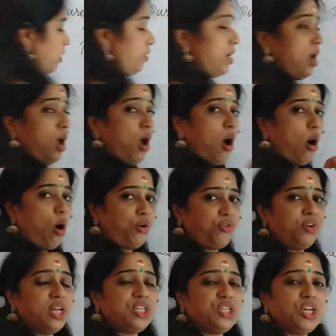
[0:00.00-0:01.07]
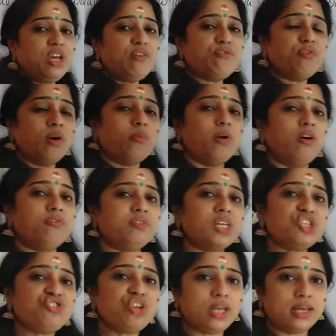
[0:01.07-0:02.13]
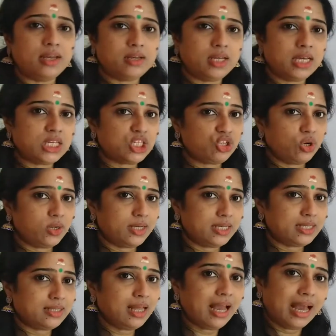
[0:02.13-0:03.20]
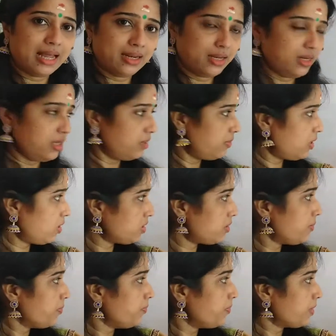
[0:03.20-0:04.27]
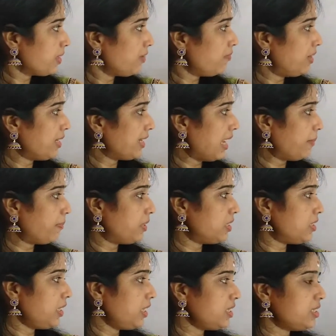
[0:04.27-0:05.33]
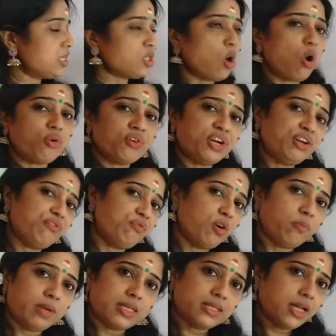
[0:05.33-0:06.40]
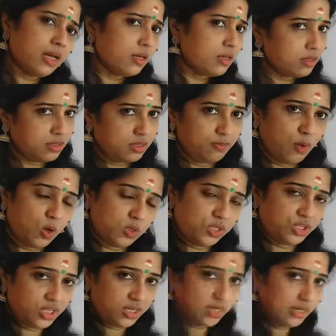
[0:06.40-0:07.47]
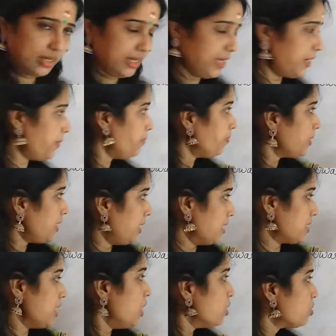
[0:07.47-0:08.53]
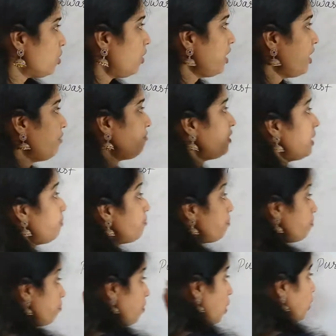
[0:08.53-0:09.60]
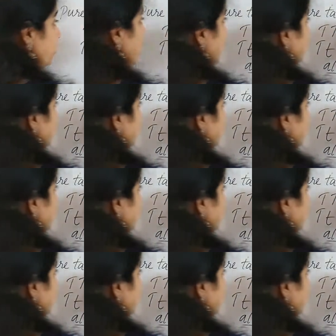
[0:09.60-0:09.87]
down. Alternative form of the gene is known as the allele, because 1 capital T, this alternative form is the small t. Clear? Yes. So if the both